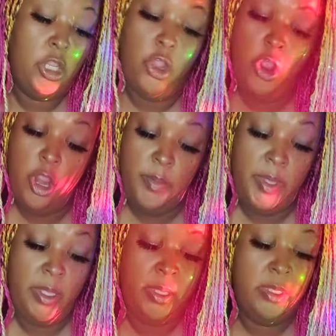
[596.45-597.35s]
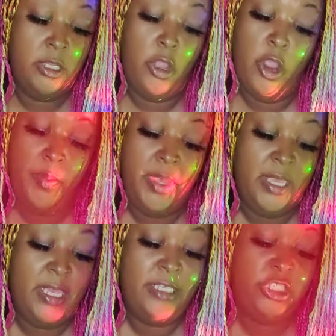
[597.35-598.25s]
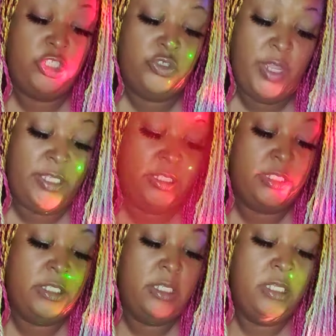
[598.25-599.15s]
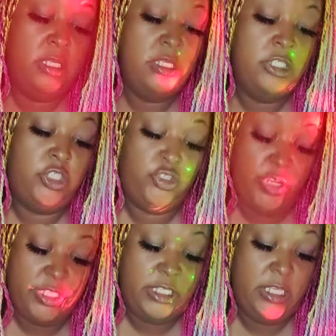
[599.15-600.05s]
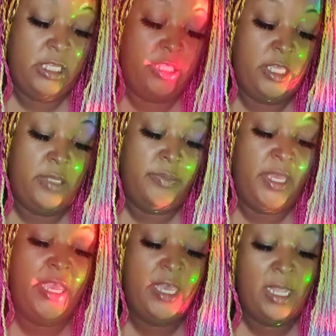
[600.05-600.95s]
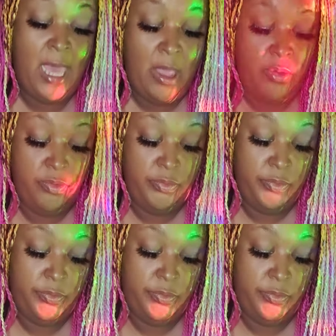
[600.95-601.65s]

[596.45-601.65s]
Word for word: Karma, karmic is stress, stressing them the hell out.